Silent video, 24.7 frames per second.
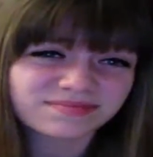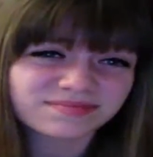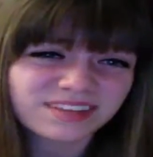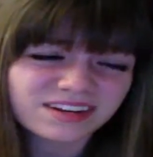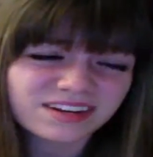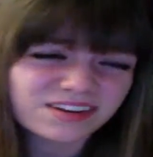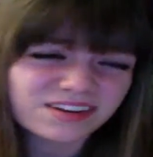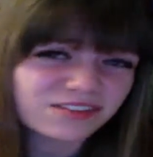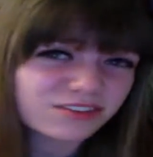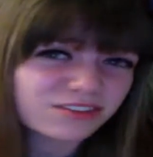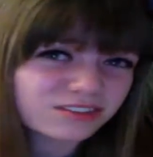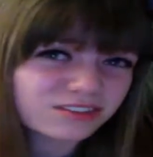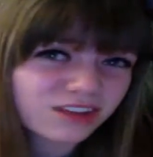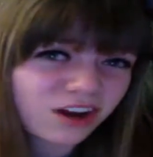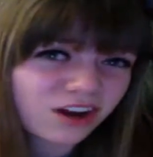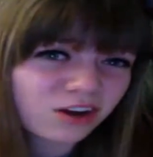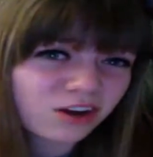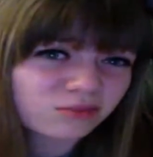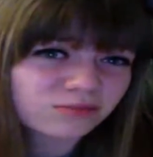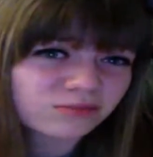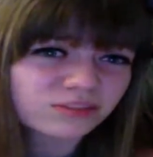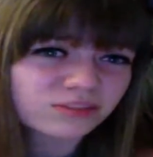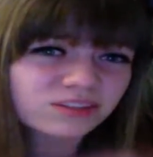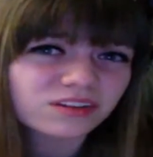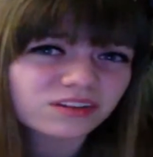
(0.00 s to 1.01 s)
you know, there's
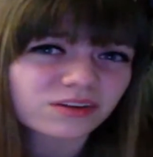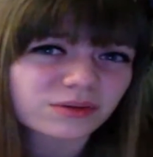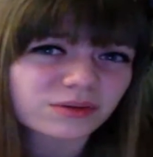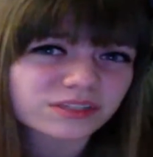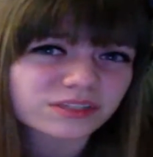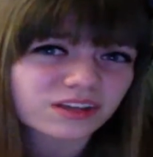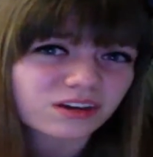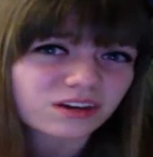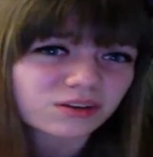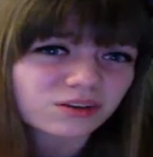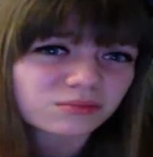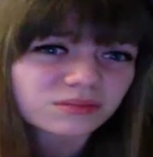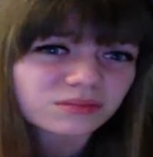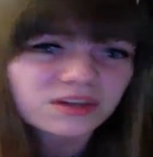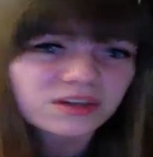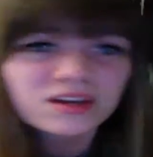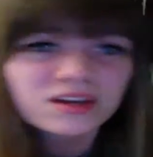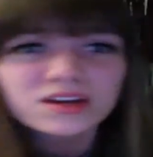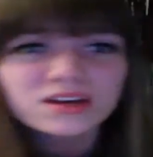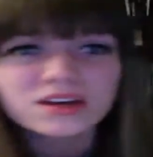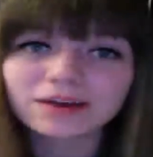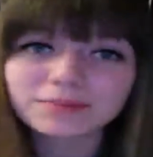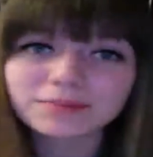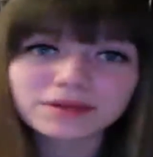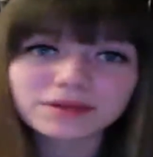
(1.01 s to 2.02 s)
hope. There's always hope. A
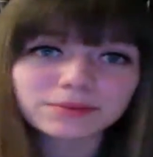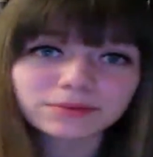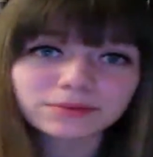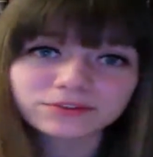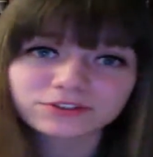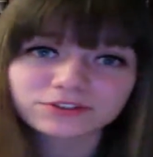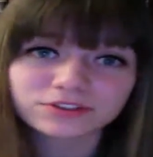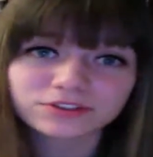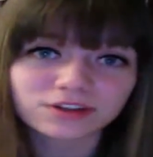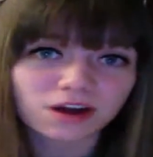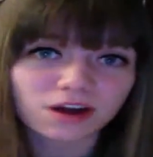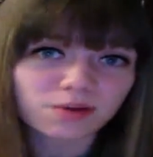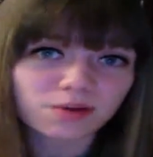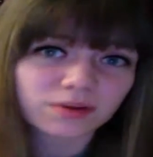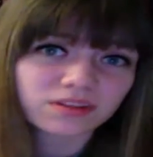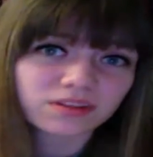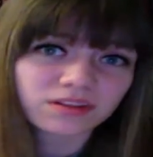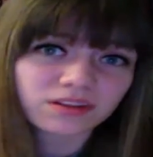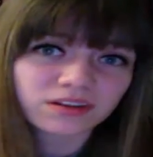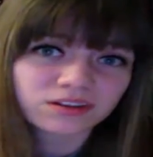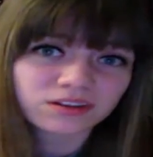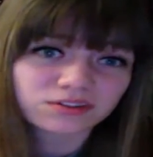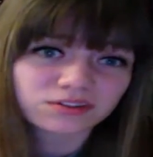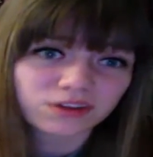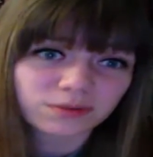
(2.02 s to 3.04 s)
lot of people just go in
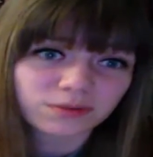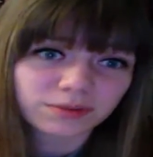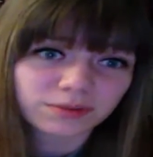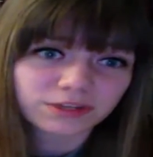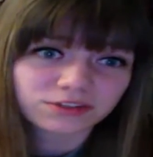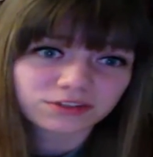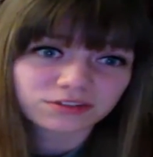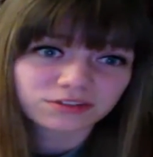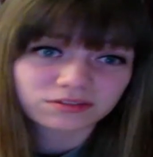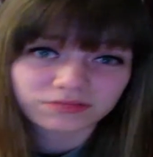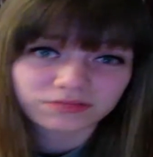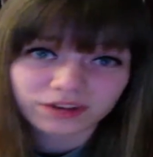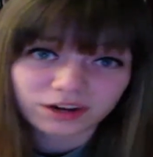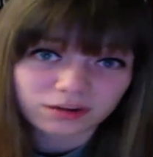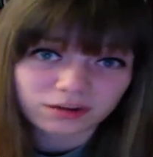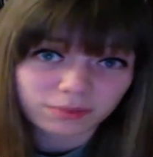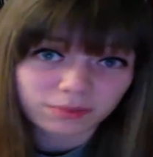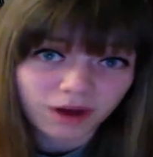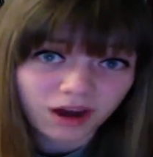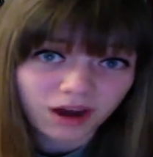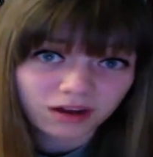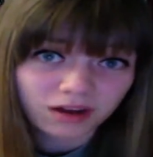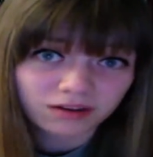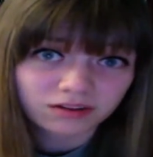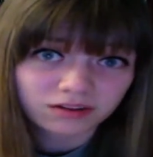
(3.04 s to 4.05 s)
there and draw pictures of Harry
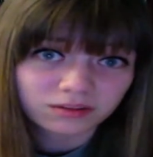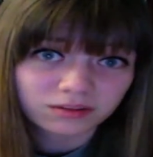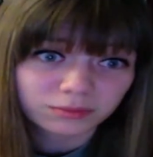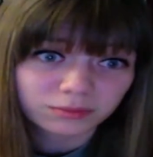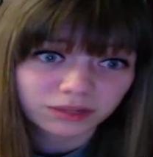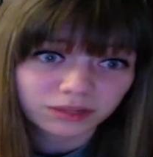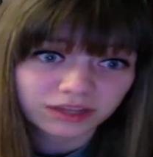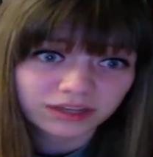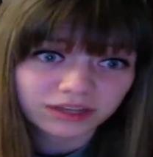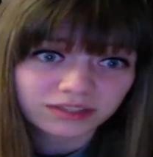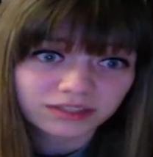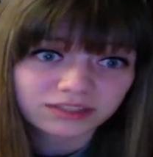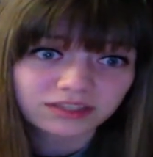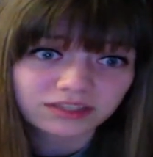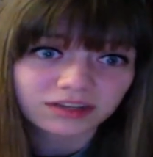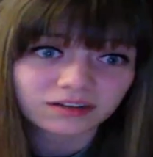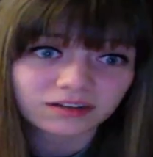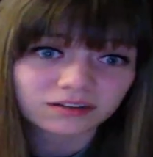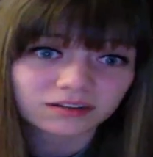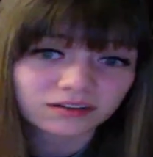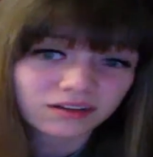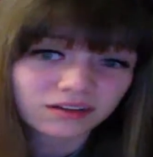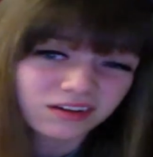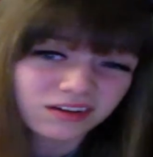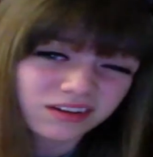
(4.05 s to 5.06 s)
Potter in the blanks,
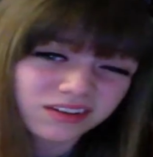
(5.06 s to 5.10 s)
so,